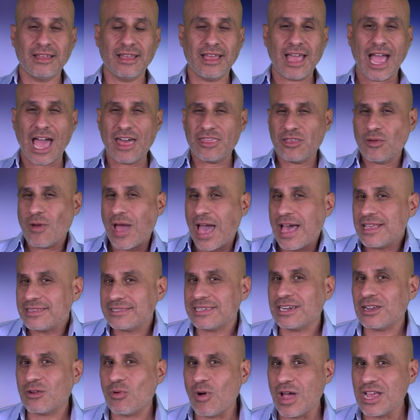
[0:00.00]
Had you asked
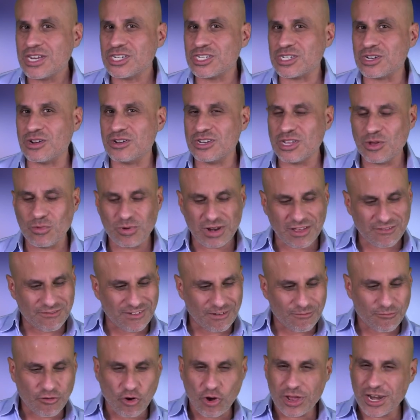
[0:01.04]
the question, you would have
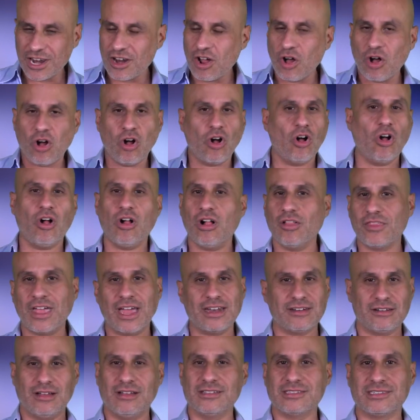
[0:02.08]
avoided all
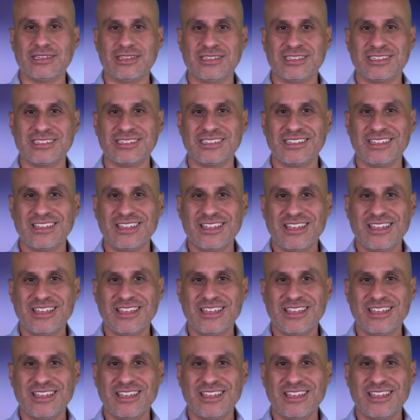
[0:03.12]
that nonsense.